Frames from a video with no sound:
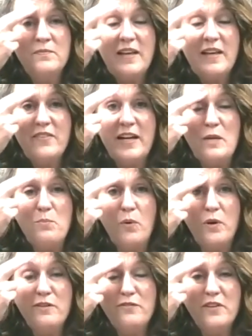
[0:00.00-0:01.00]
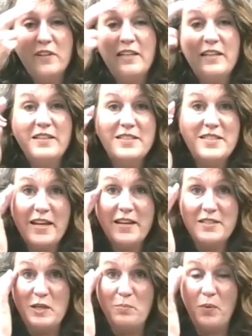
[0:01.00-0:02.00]
If at any point you feel like you need to take a
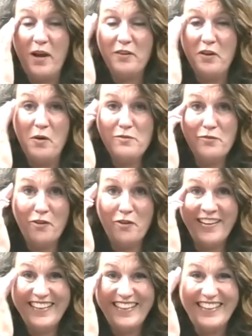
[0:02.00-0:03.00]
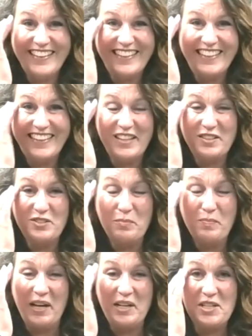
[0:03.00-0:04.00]
deep breath, go for it. That's your
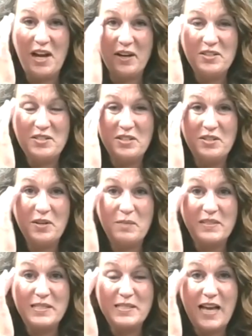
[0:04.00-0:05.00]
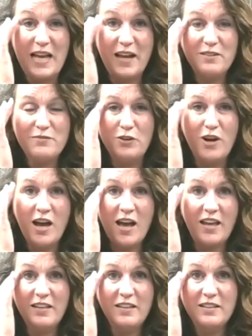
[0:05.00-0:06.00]
body talking to you. Come to the side of your
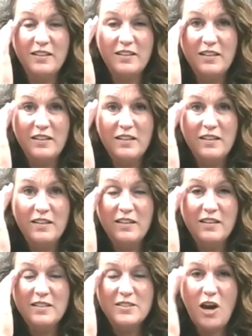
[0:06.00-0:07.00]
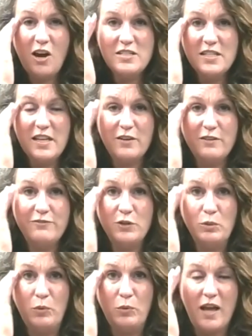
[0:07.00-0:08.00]
eye. It's hard to get a
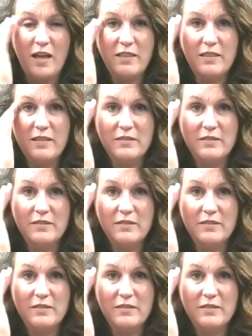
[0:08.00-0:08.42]
full breath.